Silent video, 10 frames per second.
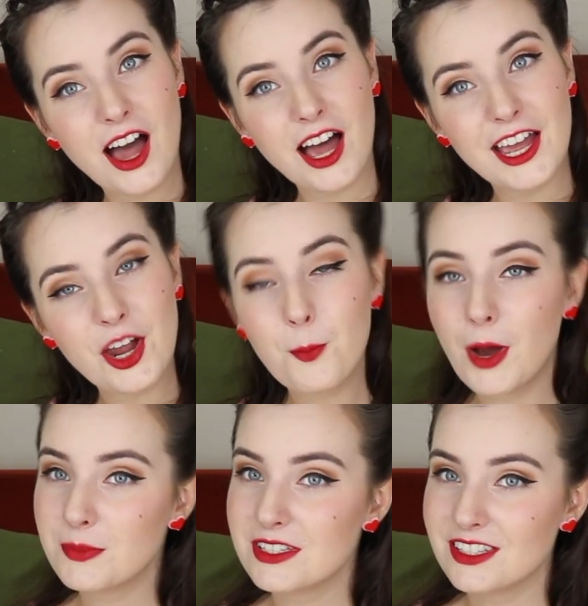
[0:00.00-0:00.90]
I
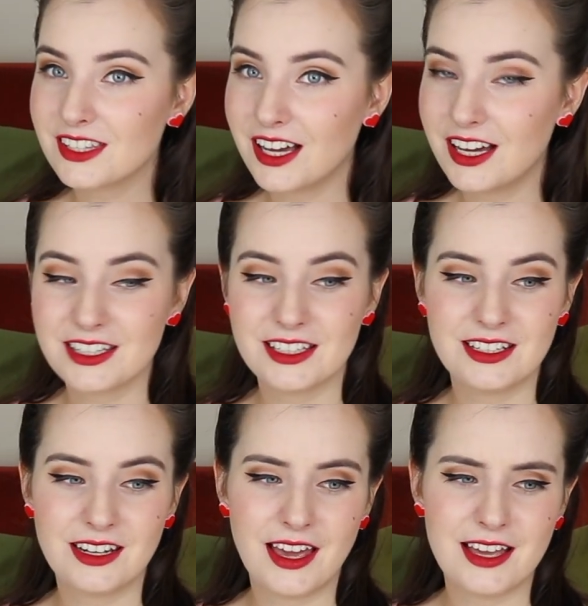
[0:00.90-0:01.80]
popped into the
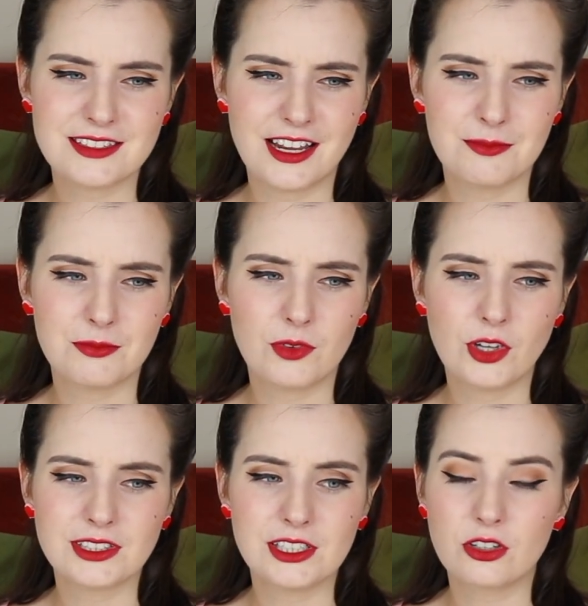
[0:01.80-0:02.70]
garden, as I'm
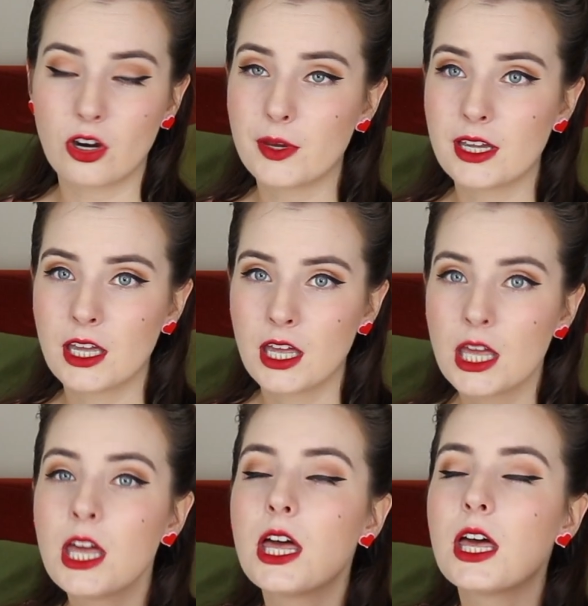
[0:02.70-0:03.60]
oddly growing
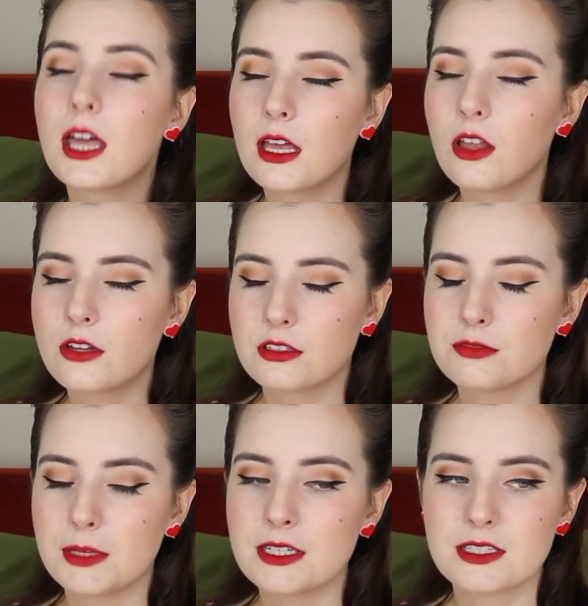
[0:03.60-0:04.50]
a lot of
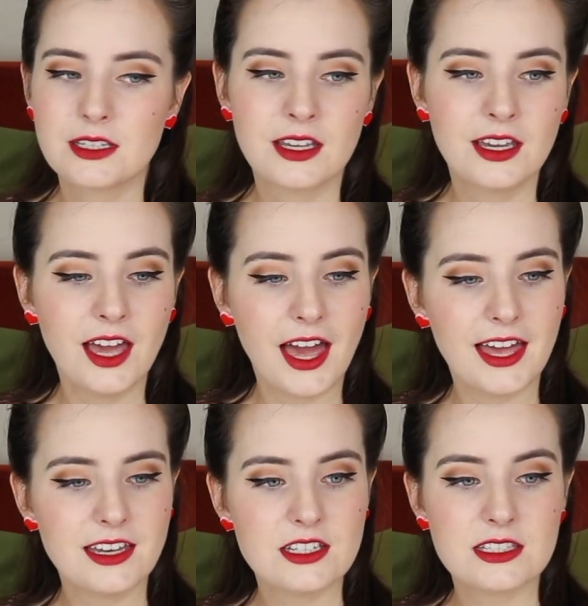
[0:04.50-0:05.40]
mint,
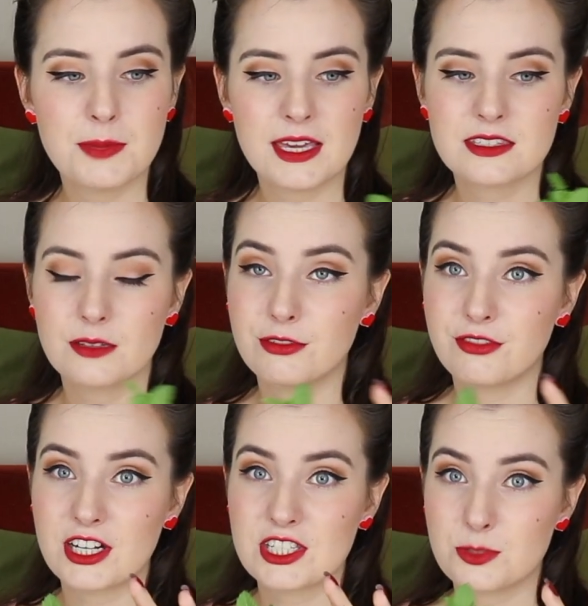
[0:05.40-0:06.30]
and just picked some
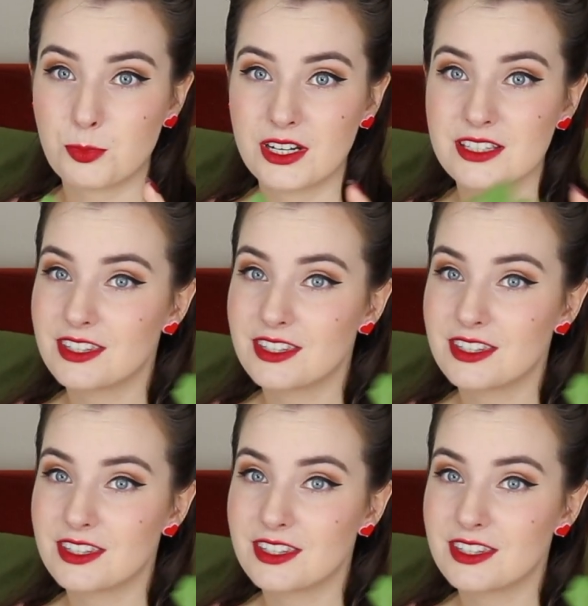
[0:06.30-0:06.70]
fresh sprigs.